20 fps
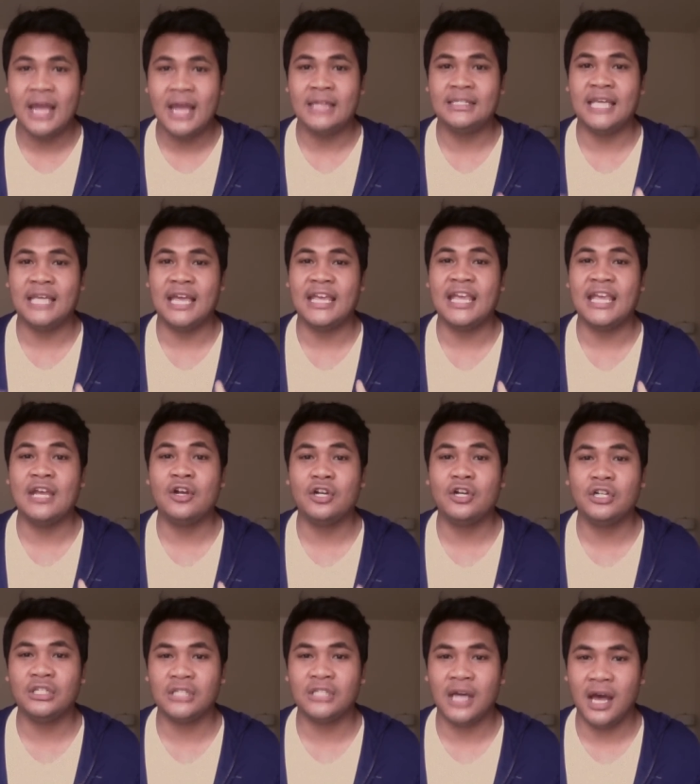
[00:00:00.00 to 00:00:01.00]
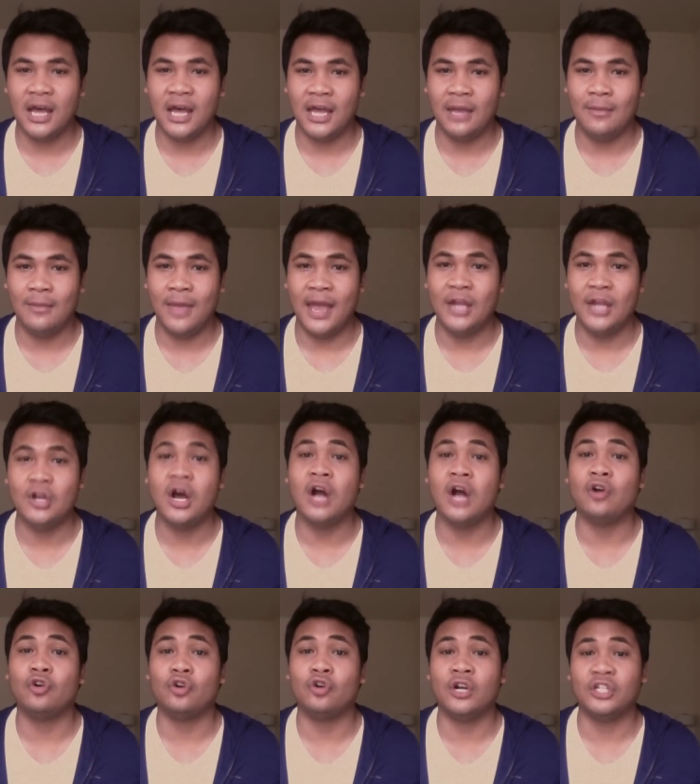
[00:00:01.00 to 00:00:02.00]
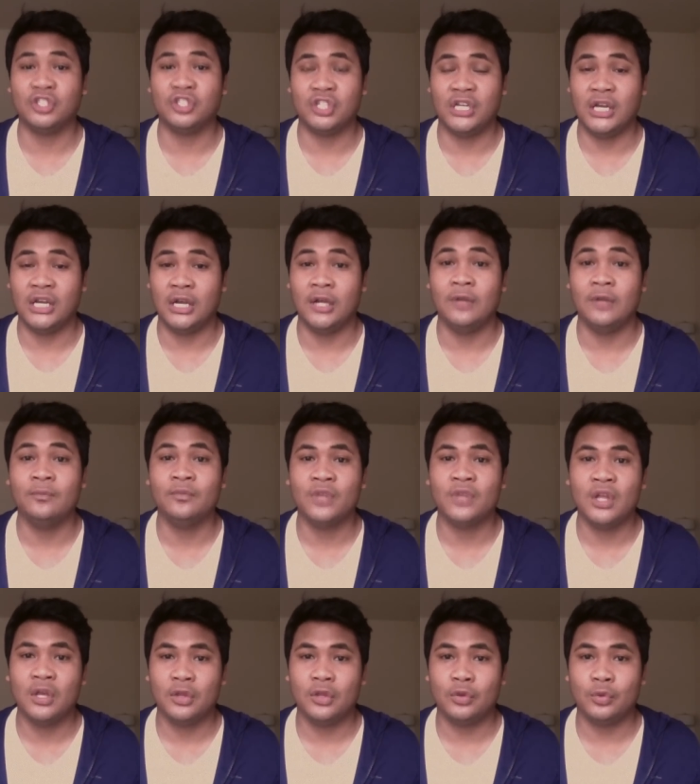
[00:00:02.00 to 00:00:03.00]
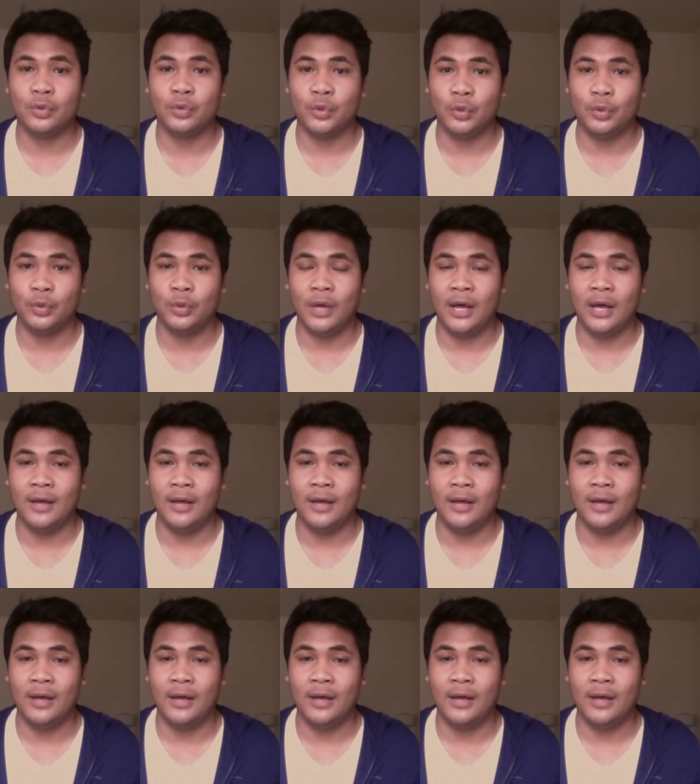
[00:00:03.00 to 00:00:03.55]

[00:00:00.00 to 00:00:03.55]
taking her time, and not rushing through